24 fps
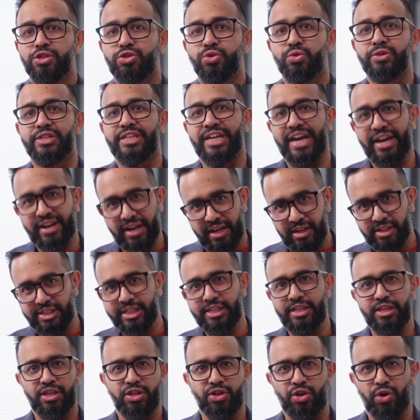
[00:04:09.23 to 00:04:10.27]
to
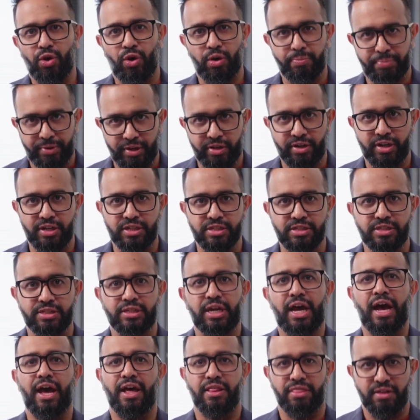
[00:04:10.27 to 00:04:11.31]
guarantee your appearance
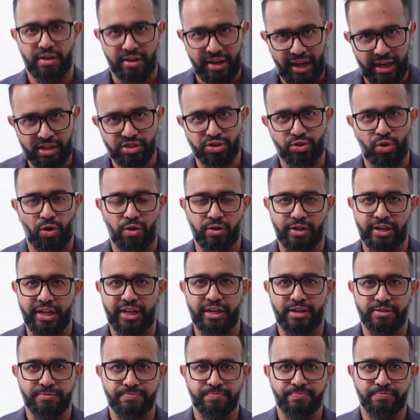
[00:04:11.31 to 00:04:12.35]
at the next court
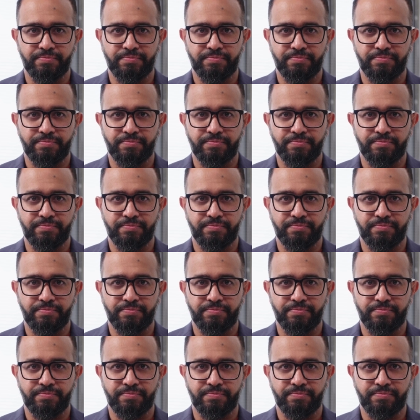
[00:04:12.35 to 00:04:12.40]
date.